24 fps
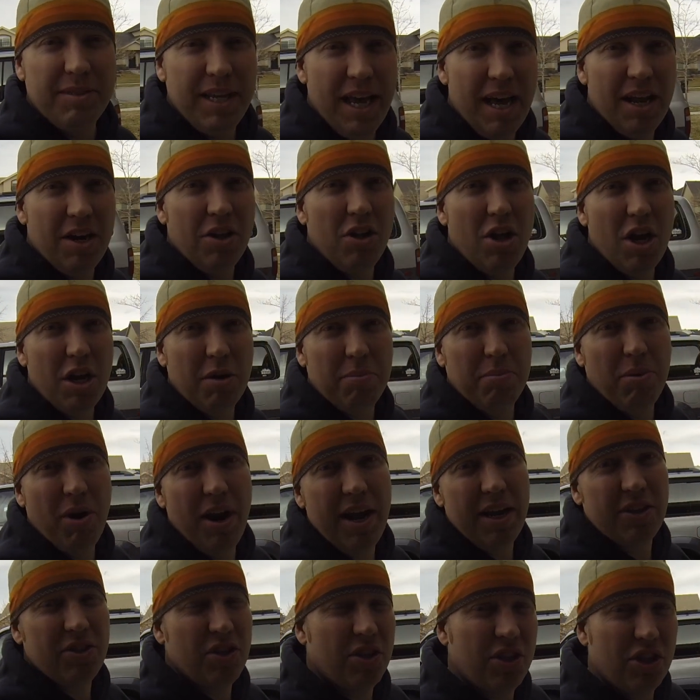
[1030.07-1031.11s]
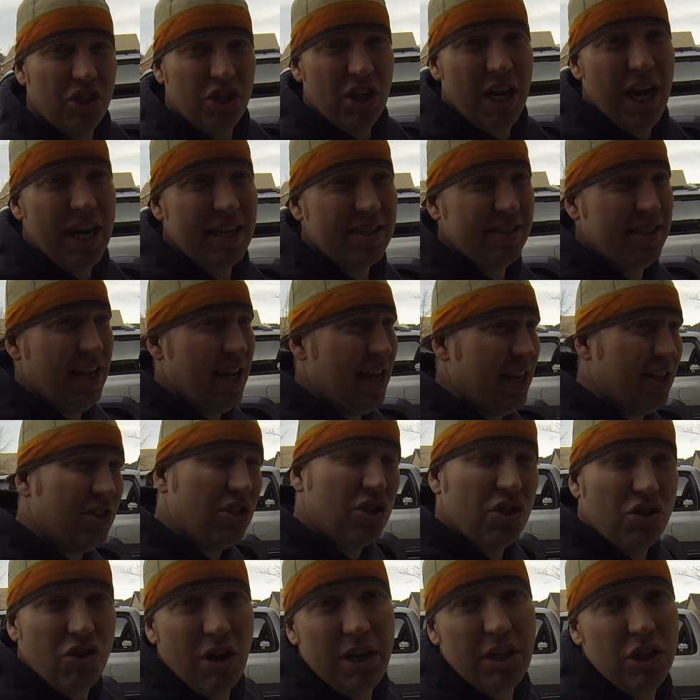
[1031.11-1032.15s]
the analog brakes on the jack
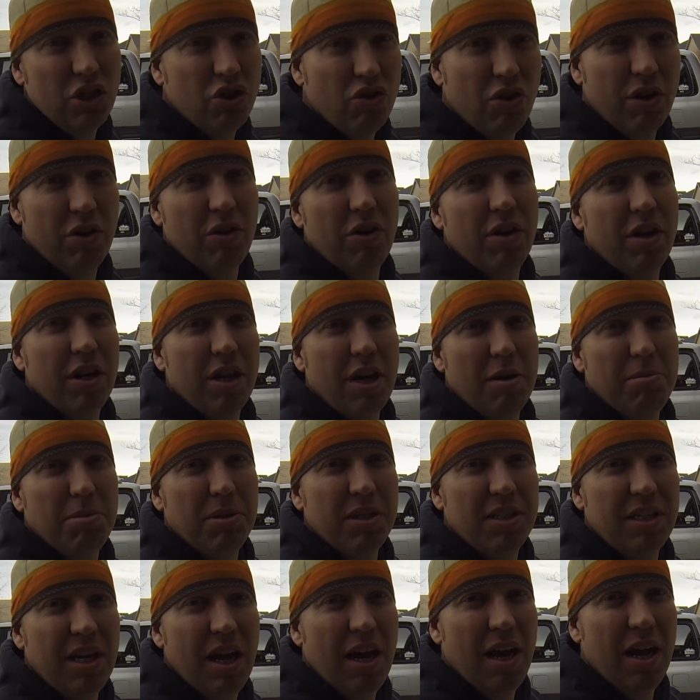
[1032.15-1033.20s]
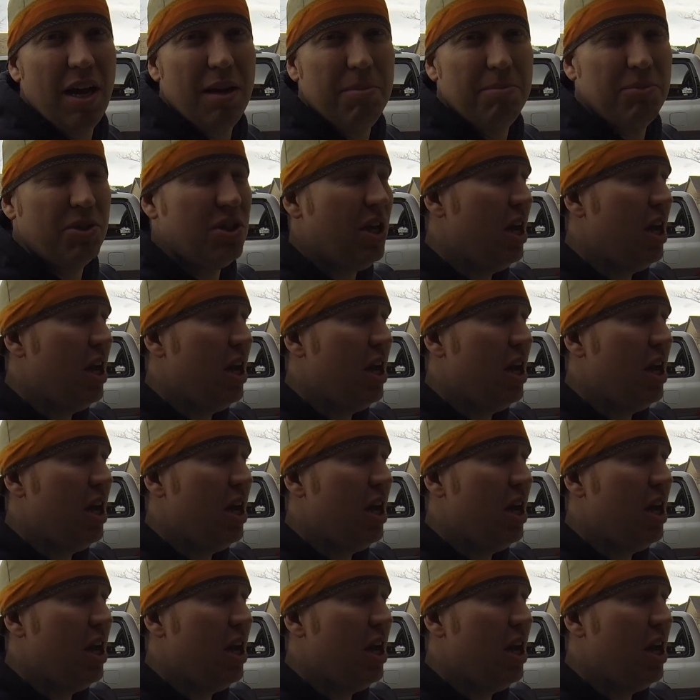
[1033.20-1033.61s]
stands, tried to trigger it a couple of times,